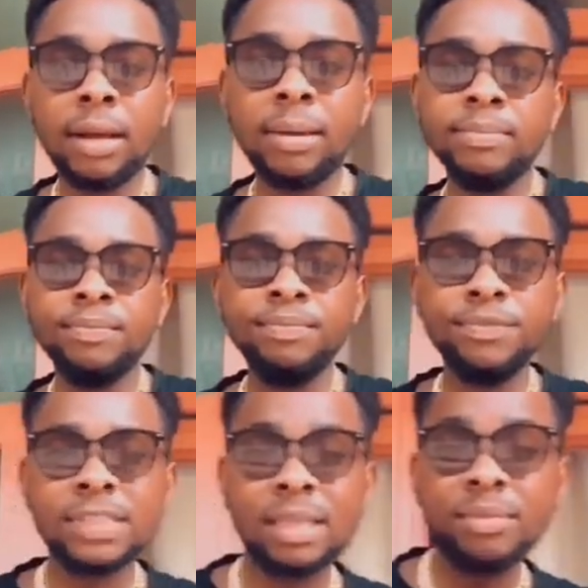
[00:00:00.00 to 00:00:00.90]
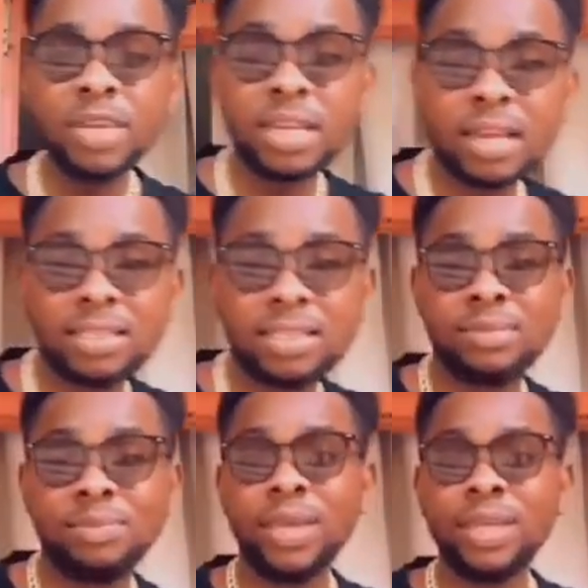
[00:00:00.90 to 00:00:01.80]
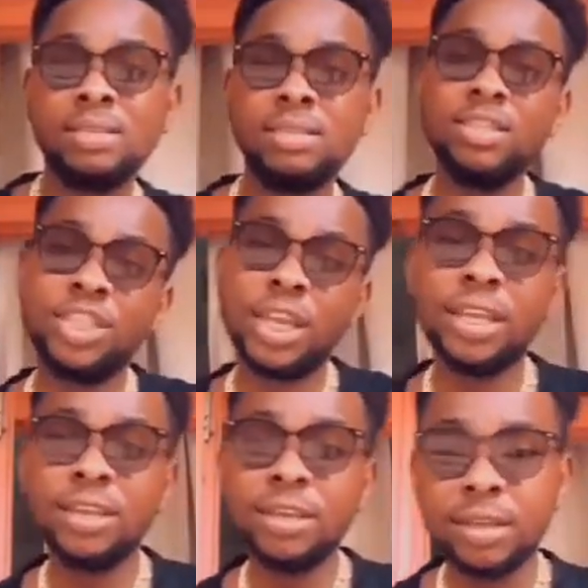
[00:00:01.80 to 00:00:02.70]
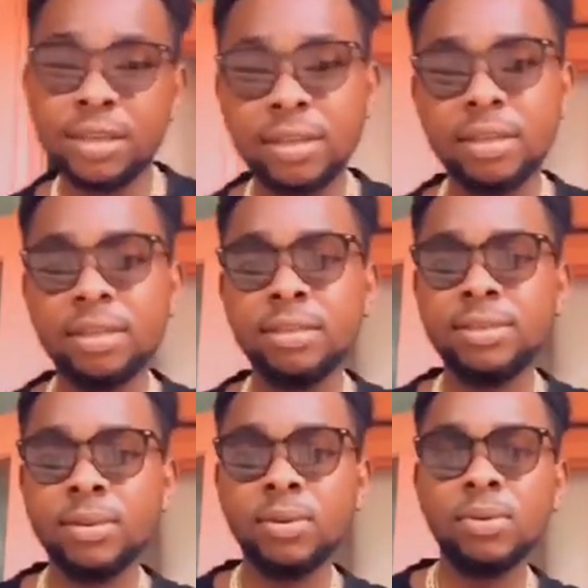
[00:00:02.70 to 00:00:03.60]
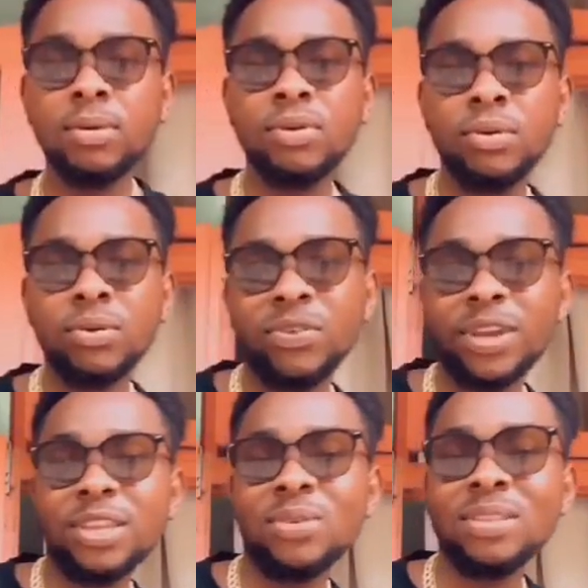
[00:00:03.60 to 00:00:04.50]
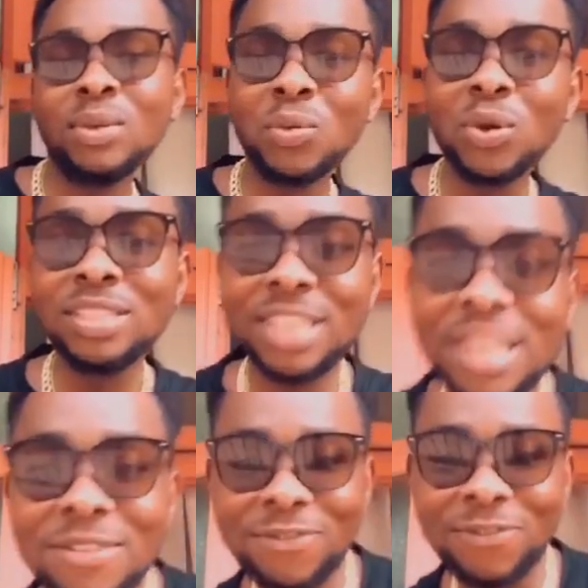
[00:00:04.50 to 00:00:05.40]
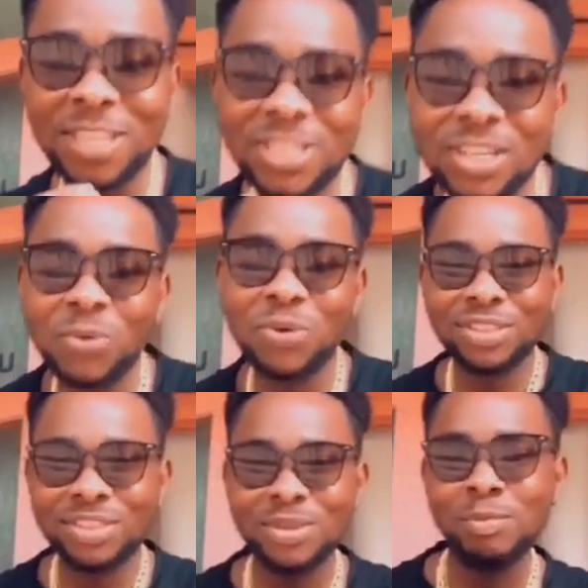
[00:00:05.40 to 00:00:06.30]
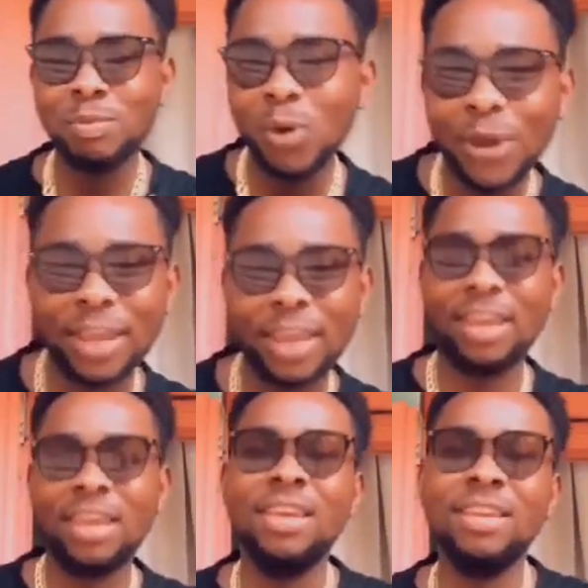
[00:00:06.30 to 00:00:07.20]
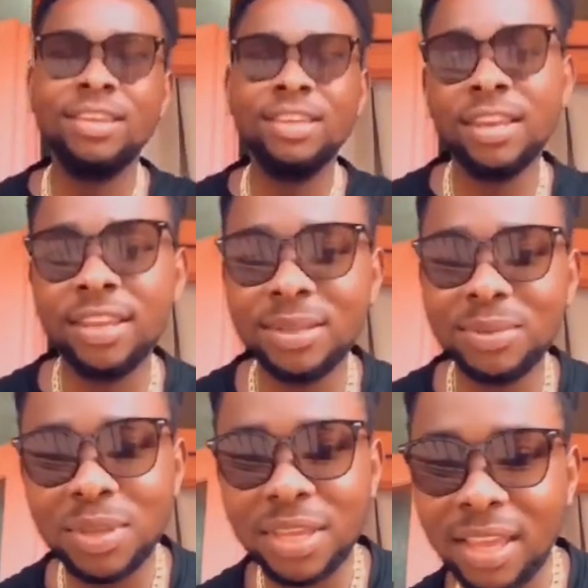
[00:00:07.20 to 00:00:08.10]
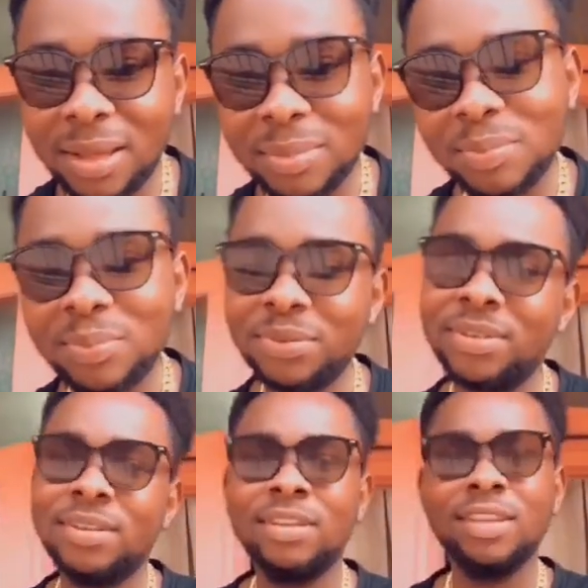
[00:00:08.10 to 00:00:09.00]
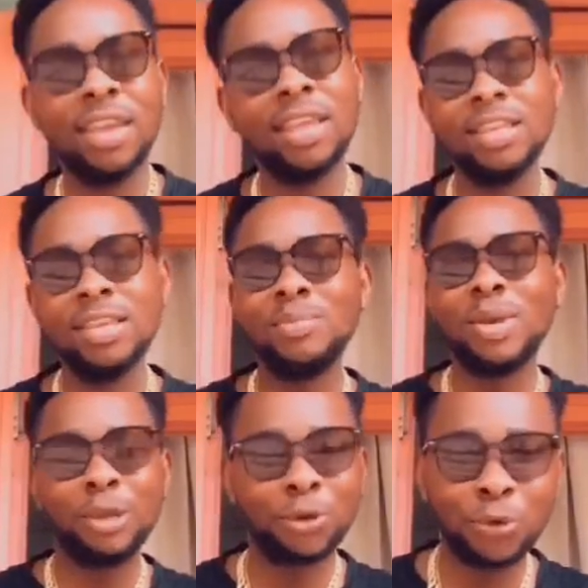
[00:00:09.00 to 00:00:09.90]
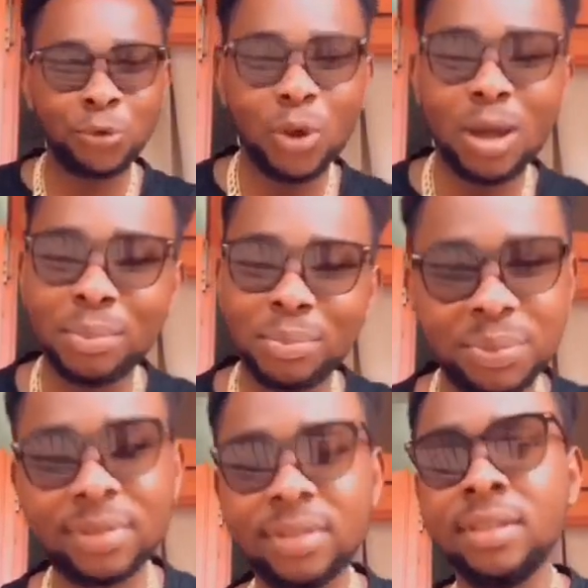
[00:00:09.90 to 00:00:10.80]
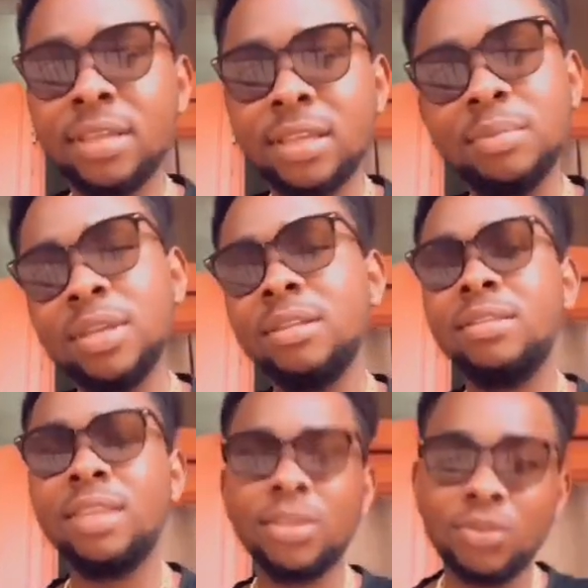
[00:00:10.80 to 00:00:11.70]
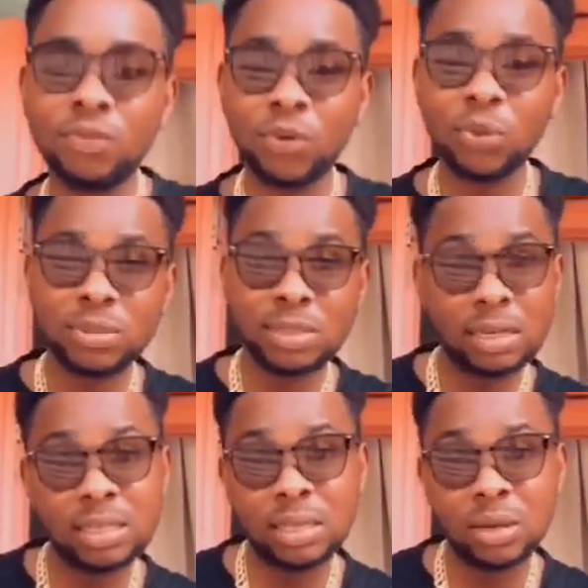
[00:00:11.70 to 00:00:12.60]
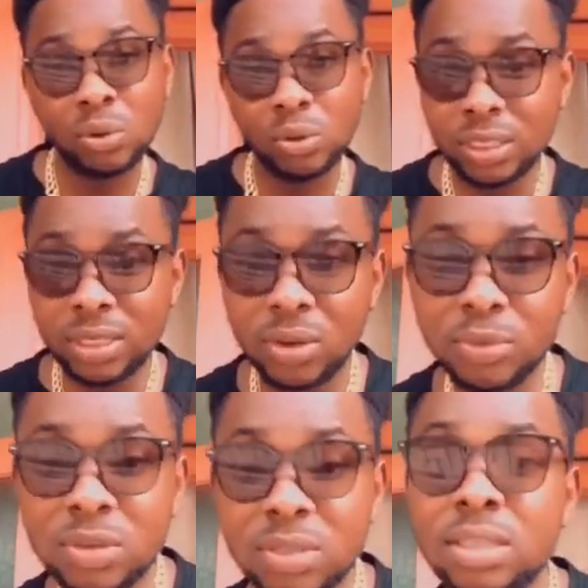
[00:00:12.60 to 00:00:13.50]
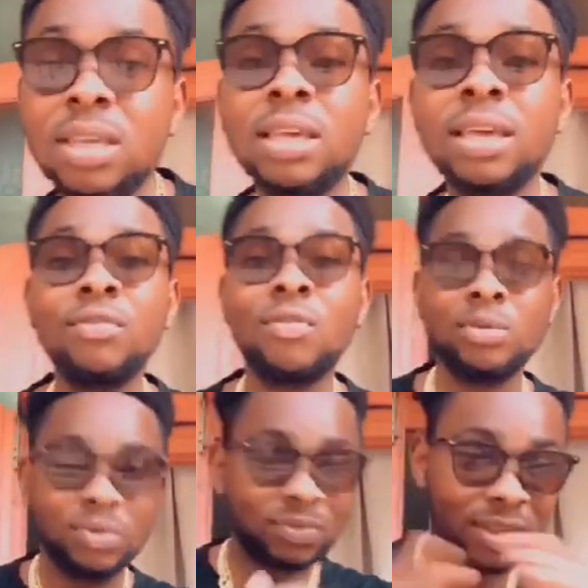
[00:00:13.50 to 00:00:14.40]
a Zambian artist based in China. So for anyone that wants any feature with the boy, can hit me up, can hit my crew up. I mean, thank you for those that are downloading our music, everyone